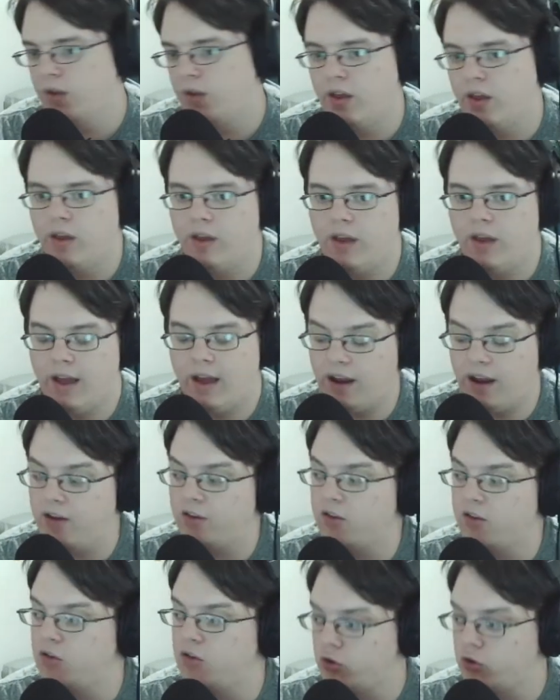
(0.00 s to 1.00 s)

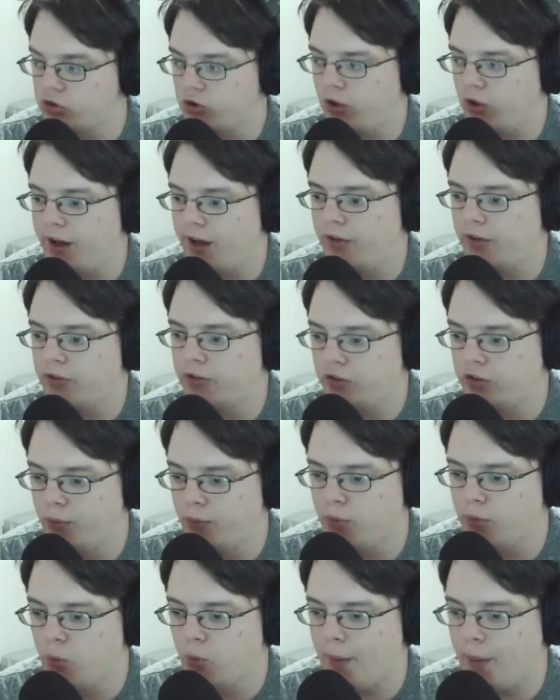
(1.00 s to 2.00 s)
and neutralize the
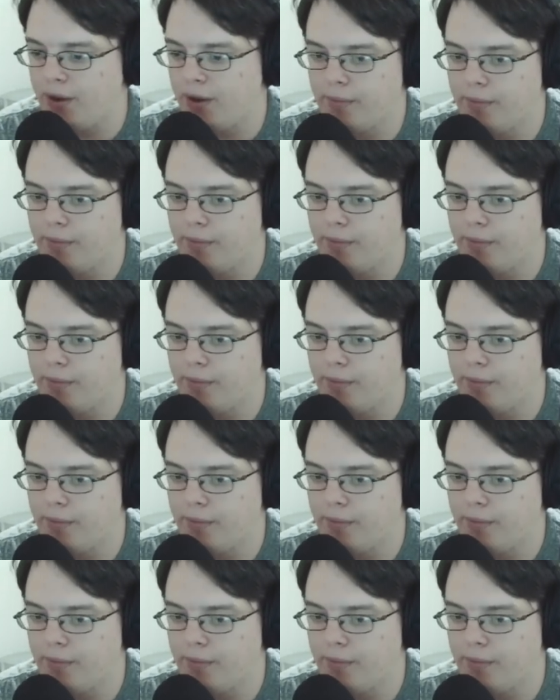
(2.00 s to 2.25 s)
super weapon.